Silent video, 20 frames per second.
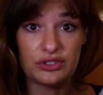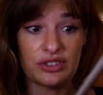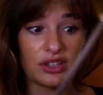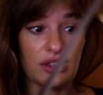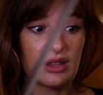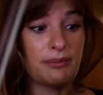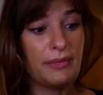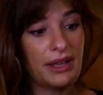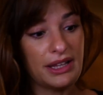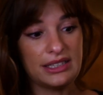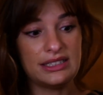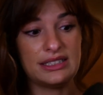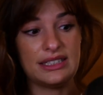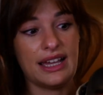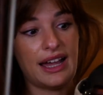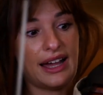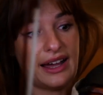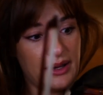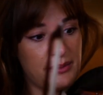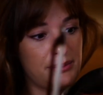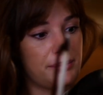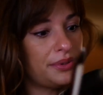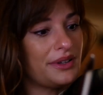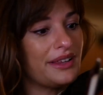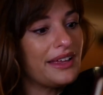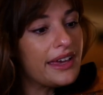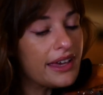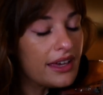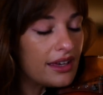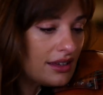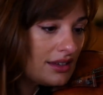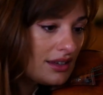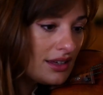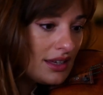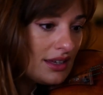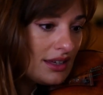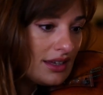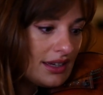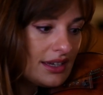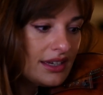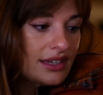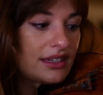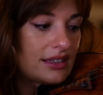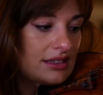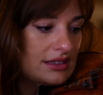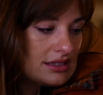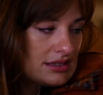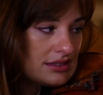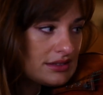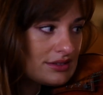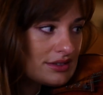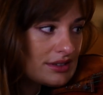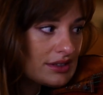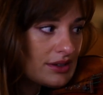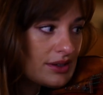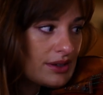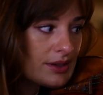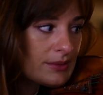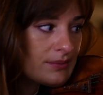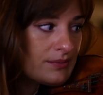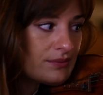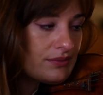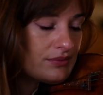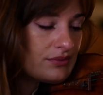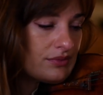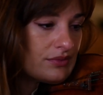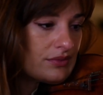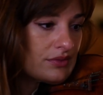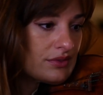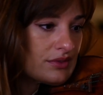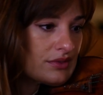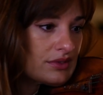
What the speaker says: So the melody I'm playing is, Wynton